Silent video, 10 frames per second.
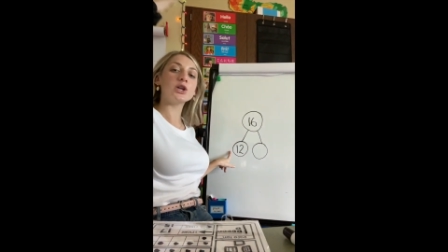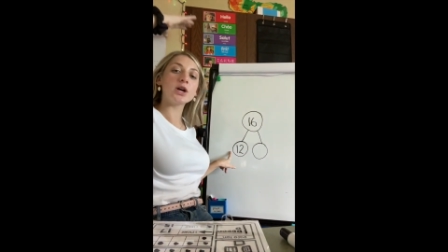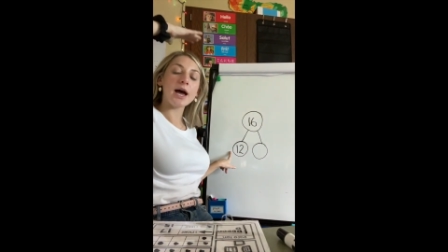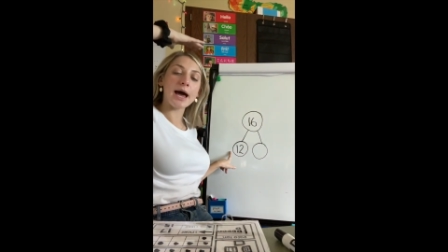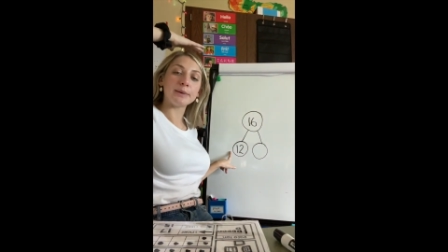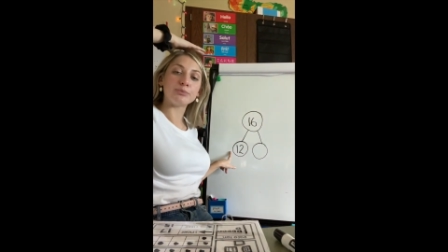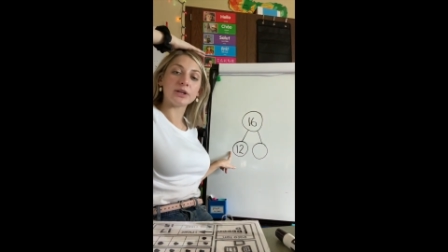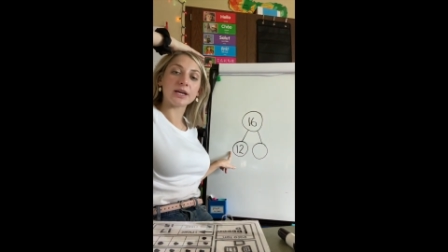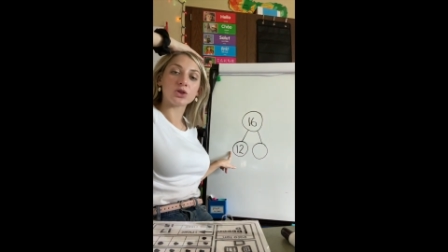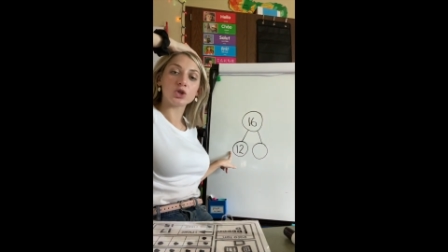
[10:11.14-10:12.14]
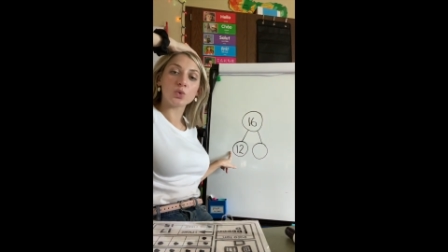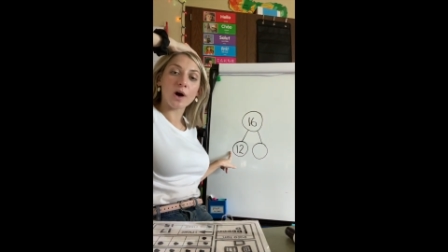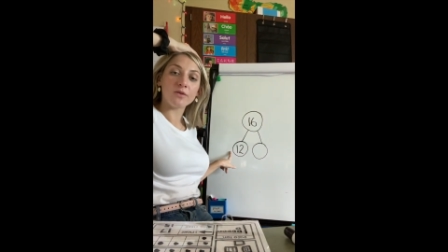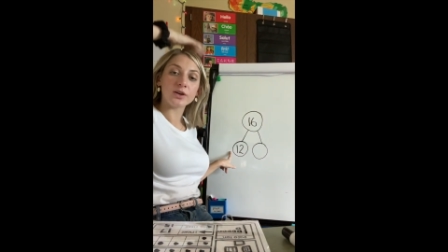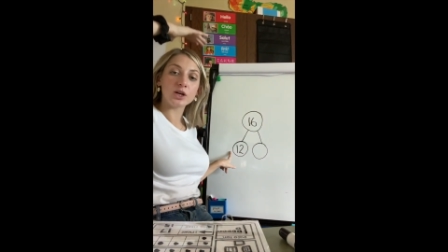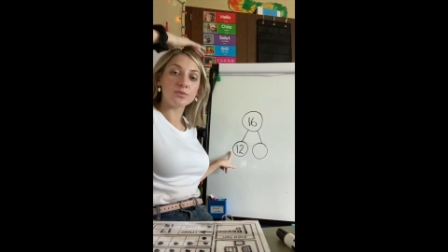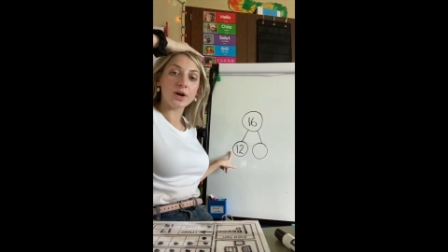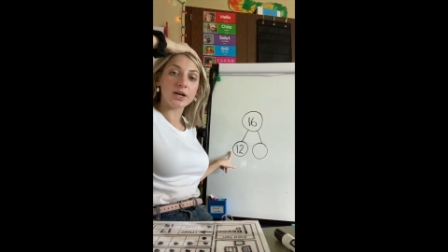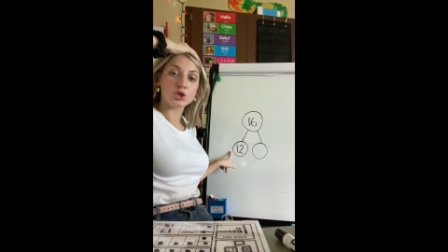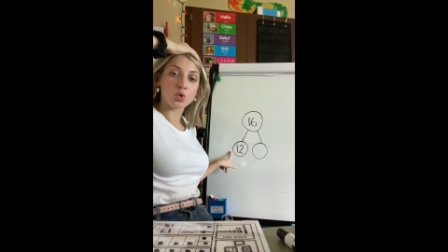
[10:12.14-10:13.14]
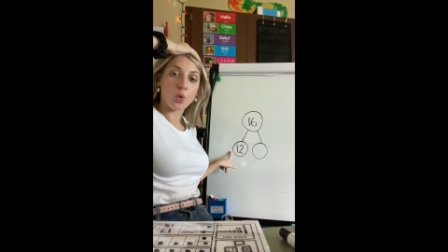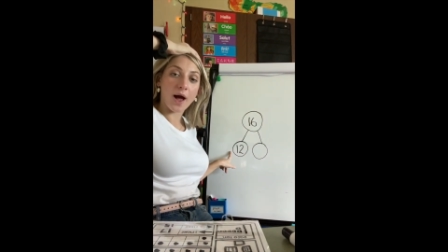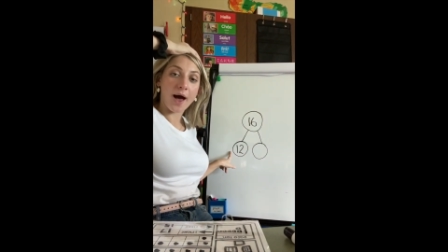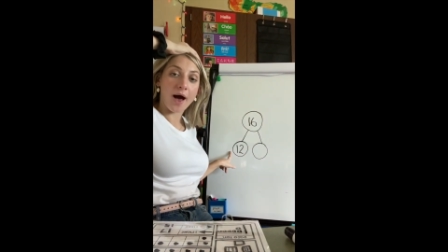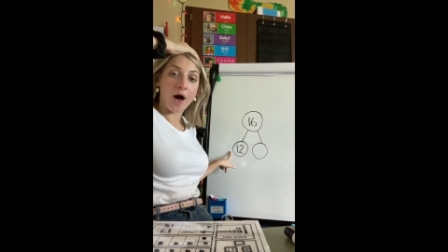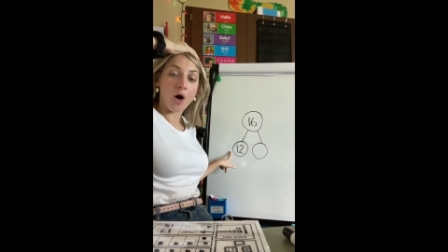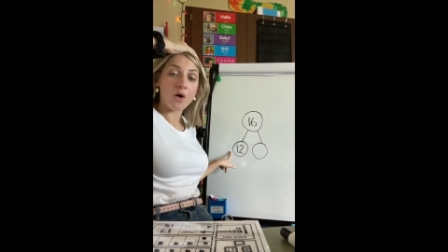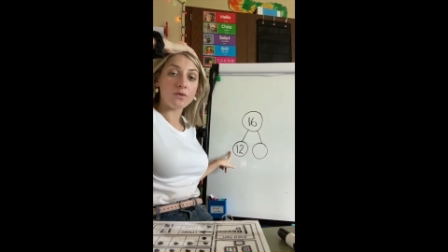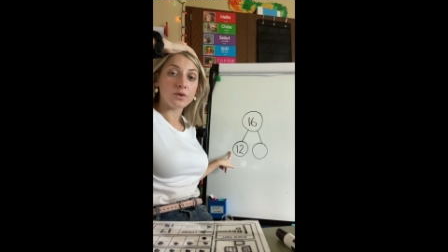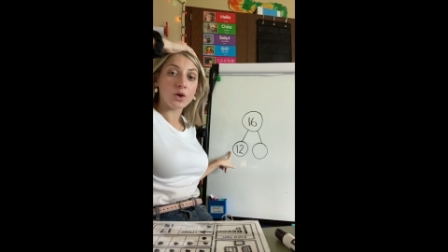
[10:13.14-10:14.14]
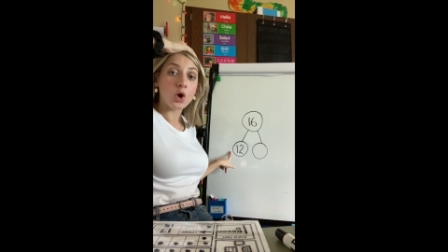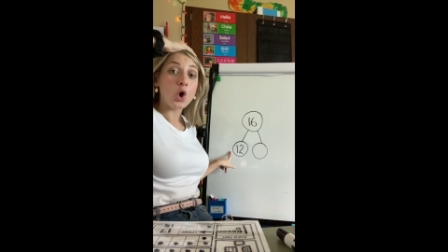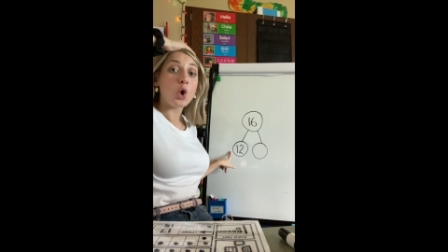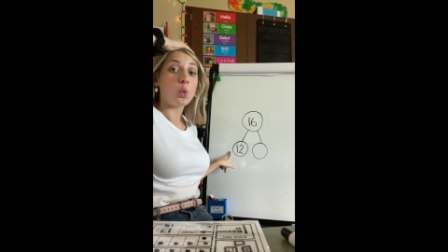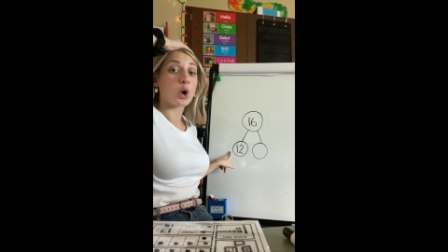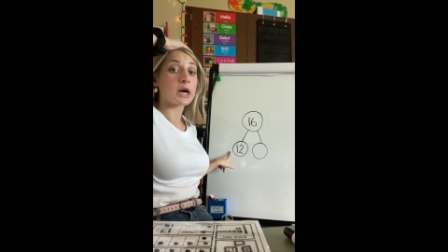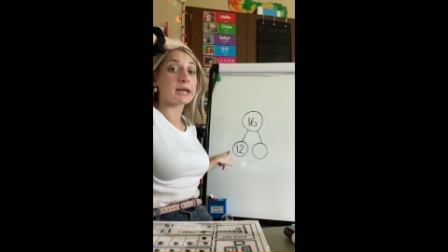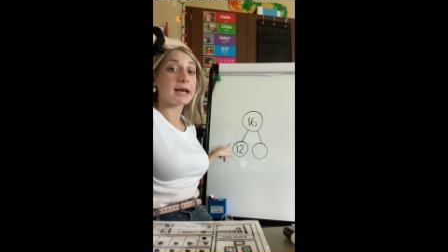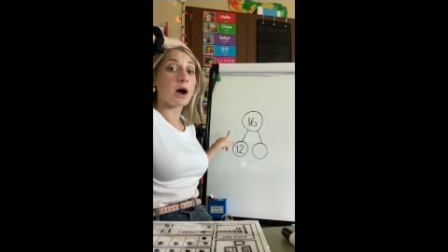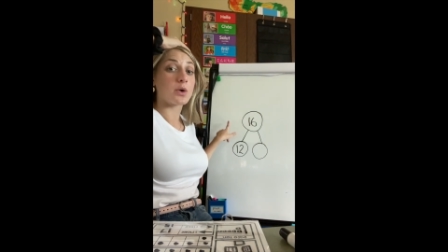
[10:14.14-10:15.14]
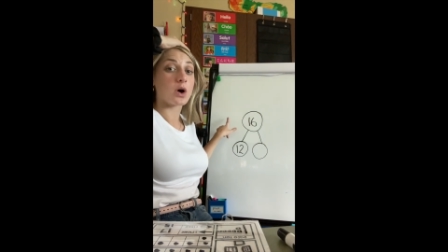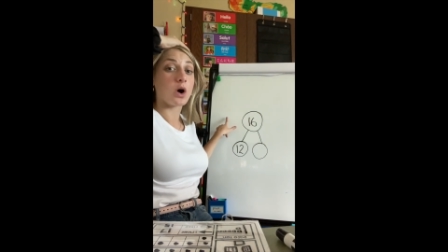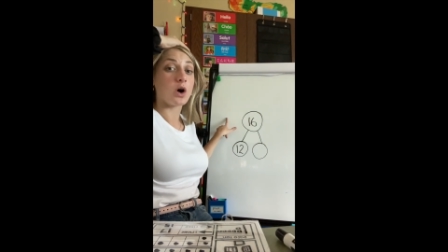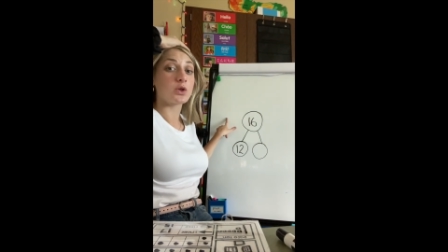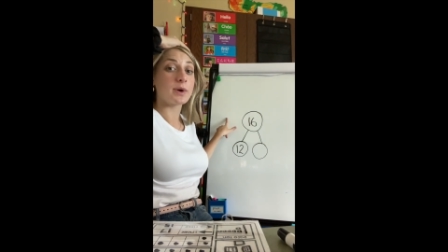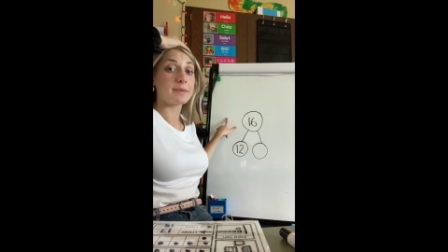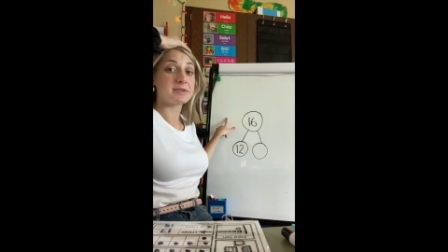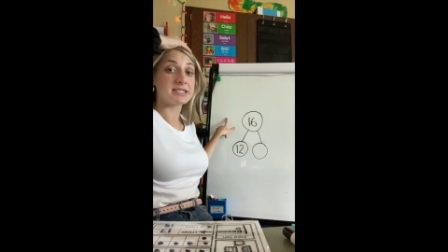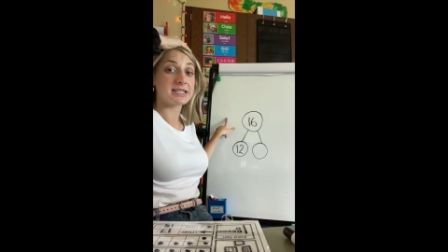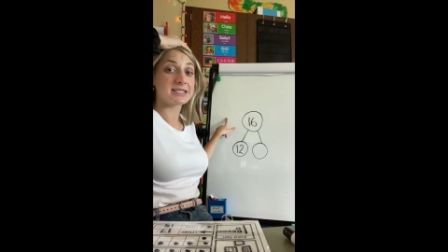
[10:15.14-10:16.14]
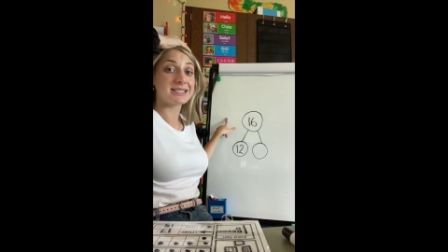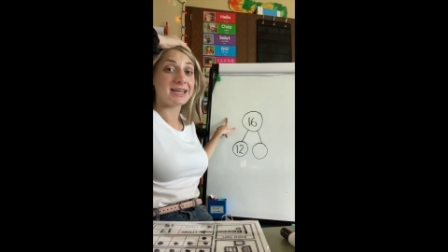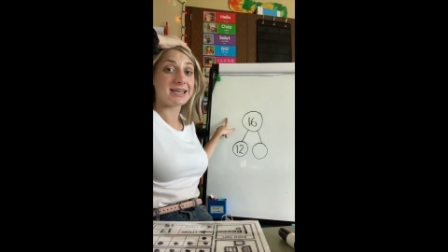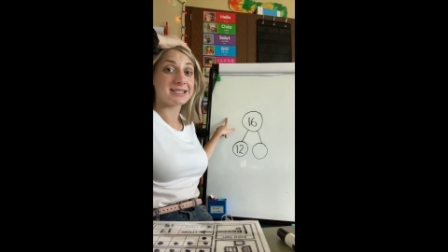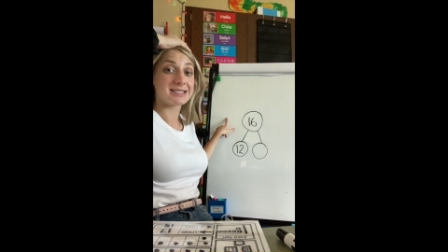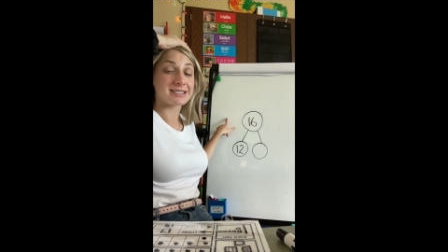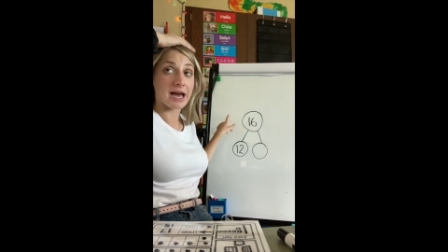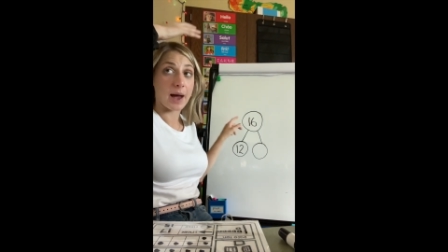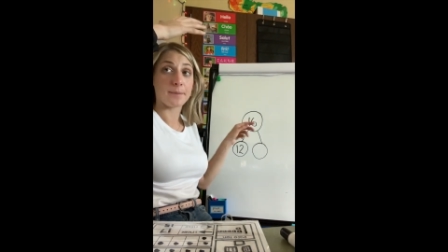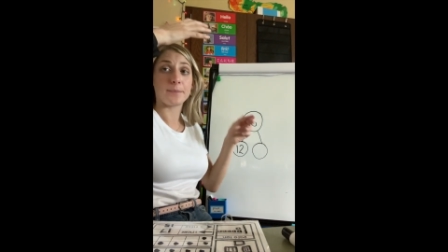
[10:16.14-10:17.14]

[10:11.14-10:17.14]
your head, plant the 12 in your brain. 12. We're going to count all the way up to 16 and stop.